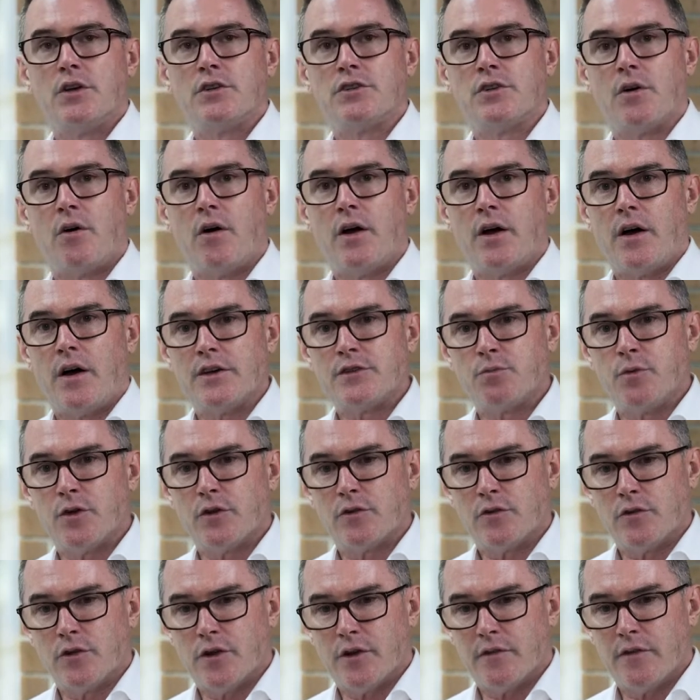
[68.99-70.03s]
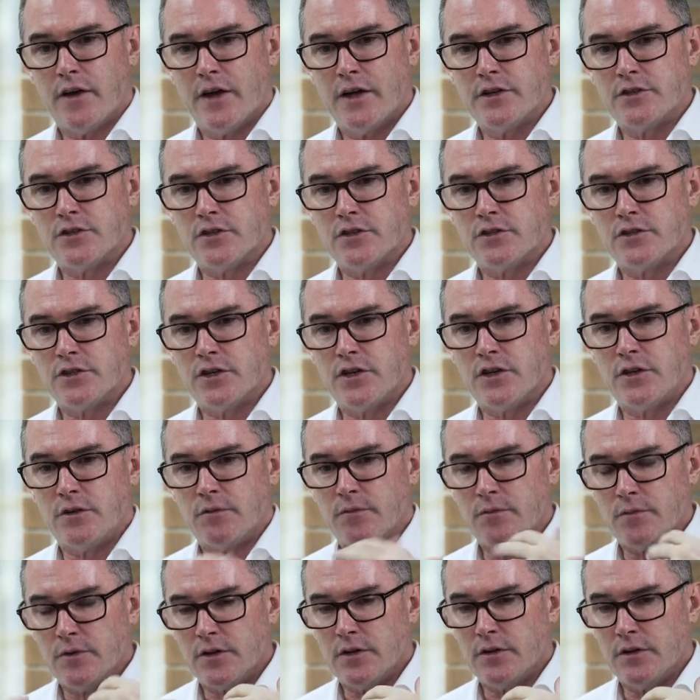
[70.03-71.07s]
So I speak to a lot of agents. So
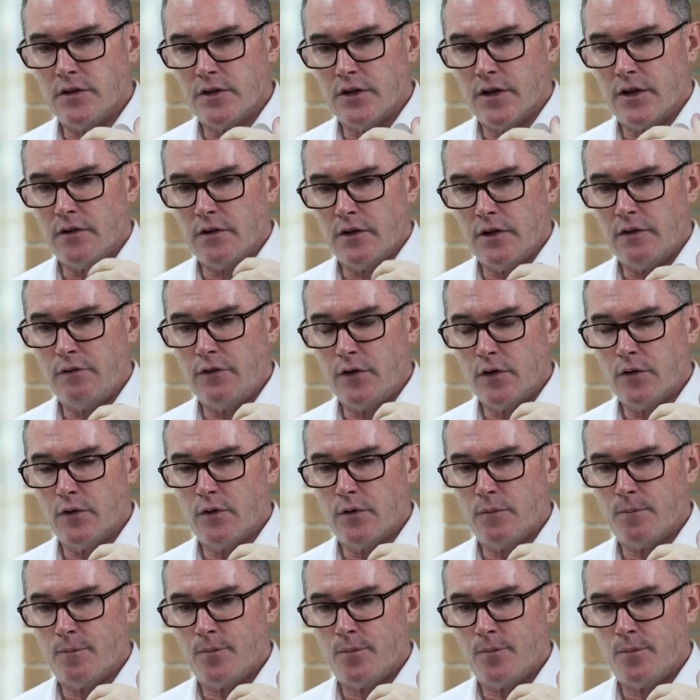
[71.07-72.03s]
if you're